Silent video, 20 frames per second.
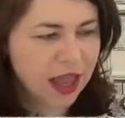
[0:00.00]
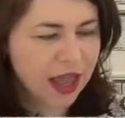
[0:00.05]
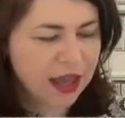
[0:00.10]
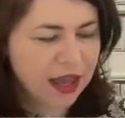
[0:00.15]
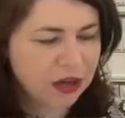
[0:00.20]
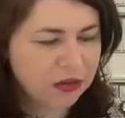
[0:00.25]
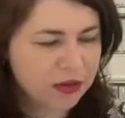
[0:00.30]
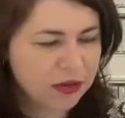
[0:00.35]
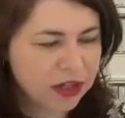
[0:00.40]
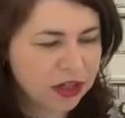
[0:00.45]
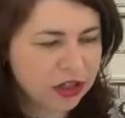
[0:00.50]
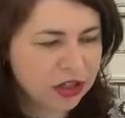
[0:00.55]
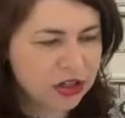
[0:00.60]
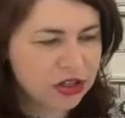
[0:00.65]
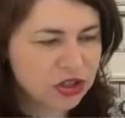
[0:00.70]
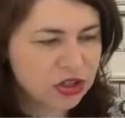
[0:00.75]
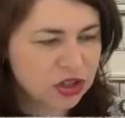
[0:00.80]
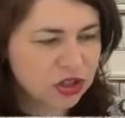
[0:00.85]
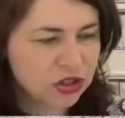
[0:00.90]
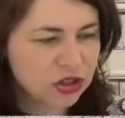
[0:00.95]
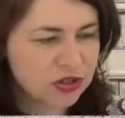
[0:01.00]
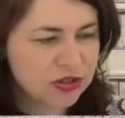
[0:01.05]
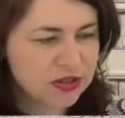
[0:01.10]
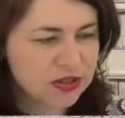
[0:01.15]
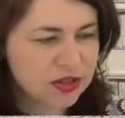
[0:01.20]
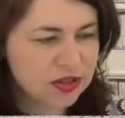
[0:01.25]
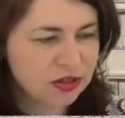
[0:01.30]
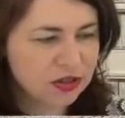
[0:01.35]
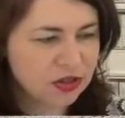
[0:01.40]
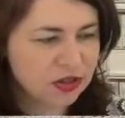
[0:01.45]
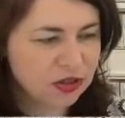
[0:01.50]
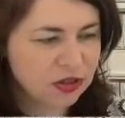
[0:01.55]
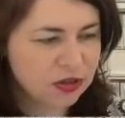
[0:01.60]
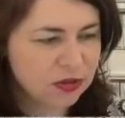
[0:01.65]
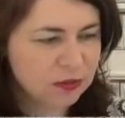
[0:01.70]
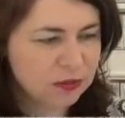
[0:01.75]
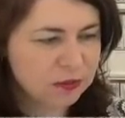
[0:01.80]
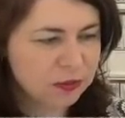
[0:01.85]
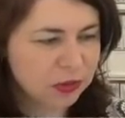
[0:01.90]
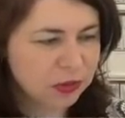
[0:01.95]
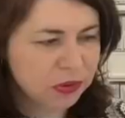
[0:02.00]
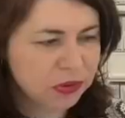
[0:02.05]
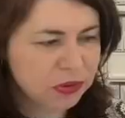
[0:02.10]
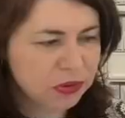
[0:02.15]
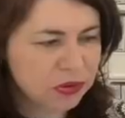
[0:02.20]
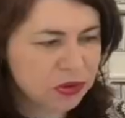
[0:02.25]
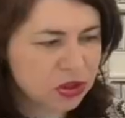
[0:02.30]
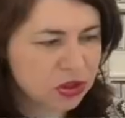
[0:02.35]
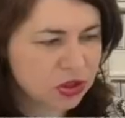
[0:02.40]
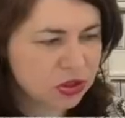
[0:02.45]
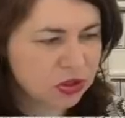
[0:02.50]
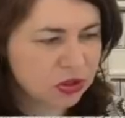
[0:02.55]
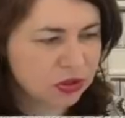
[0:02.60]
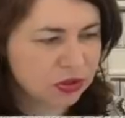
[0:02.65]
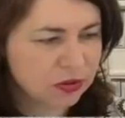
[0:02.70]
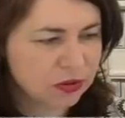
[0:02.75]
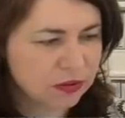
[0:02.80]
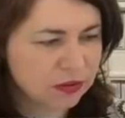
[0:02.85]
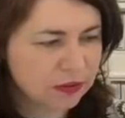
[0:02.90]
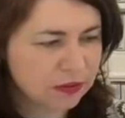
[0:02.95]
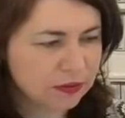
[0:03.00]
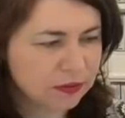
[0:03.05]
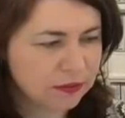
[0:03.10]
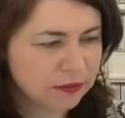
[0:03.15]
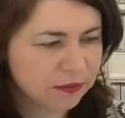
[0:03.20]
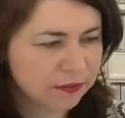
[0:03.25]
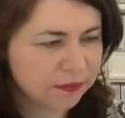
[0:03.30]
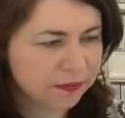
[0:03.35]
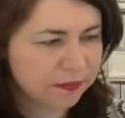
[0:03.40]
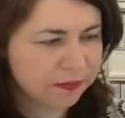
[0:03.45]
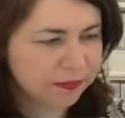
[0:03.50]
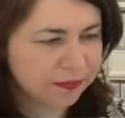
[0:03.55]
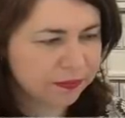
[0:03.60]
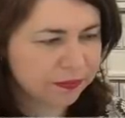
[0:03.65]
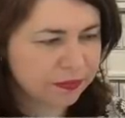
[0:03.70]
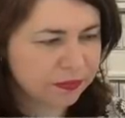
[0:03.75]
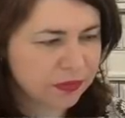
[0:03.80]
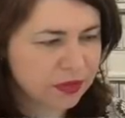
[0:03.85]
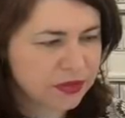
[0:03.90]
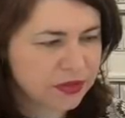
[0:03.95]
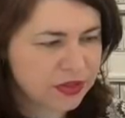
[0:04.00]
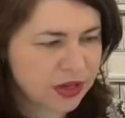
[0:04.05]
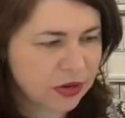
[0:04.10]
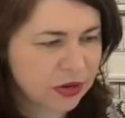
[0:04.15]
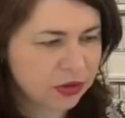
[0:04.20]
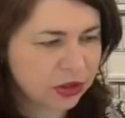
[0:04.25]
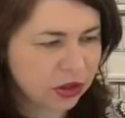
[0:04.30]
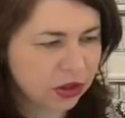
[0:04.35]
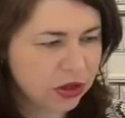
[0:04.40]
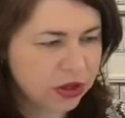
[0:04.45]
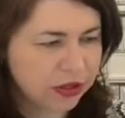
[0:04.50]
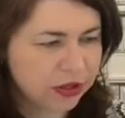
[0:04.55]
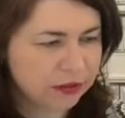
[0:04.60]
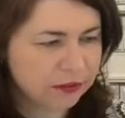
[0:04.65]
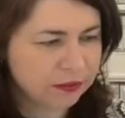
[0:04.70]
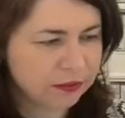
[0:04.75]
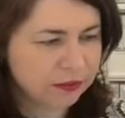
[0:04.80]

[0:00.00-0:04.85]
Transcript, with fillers: And I reckon I should use the new blue too. Starry Night.